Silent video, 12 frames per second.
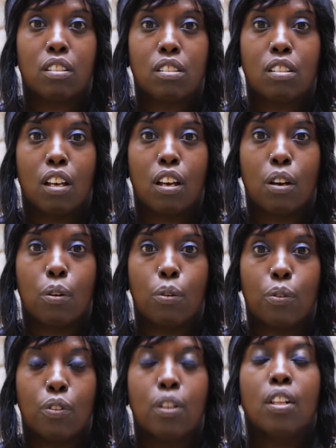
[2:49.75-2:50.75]

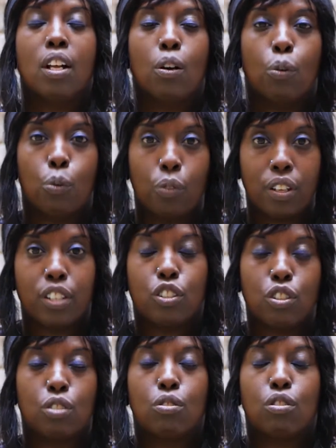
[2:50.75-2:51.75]
So all the
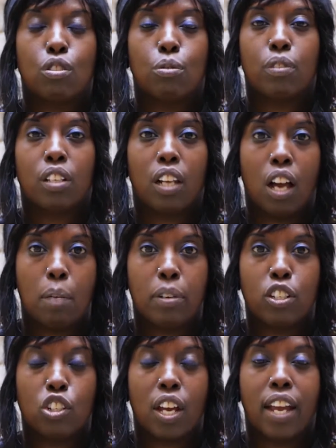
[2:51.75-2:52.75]
issues to do with
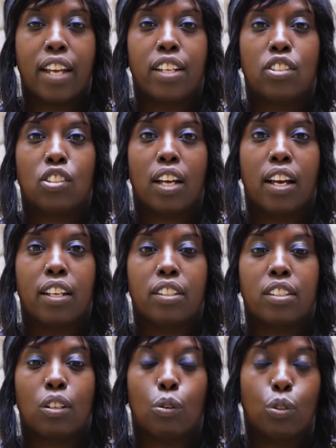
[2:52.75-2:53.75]
climate change
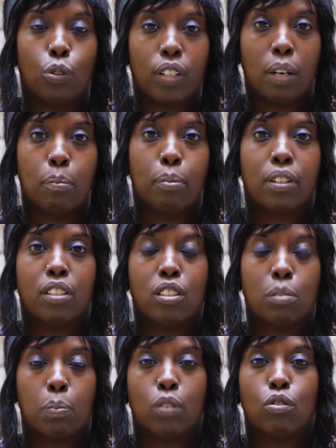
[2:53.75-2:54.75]
and oil
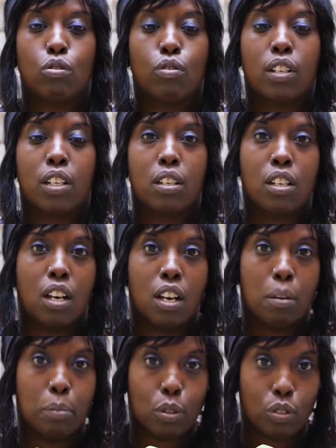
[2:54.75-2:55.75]
companies sponsoring
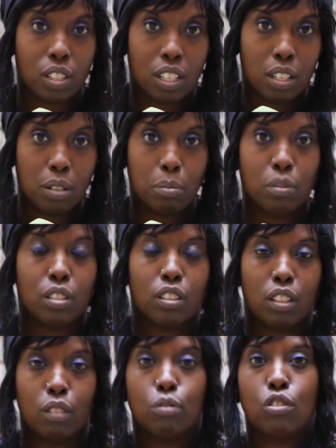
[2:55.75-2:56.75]
museums and
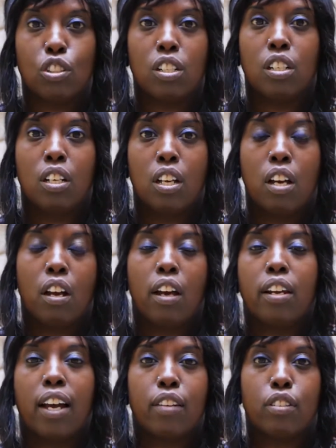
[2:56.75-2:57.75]
culture,
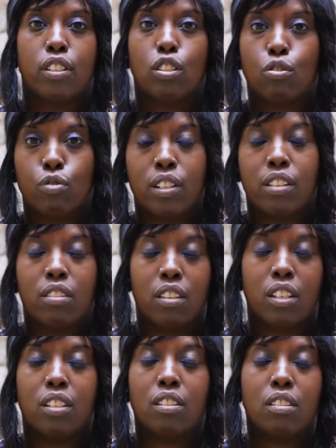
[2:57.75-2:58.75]
and how these three
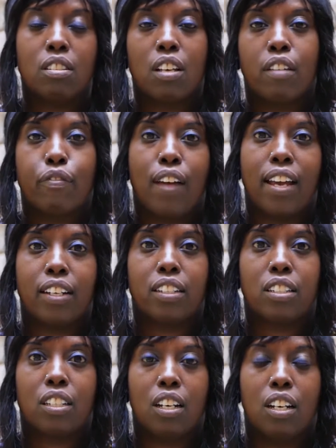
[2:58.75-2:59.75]
things affect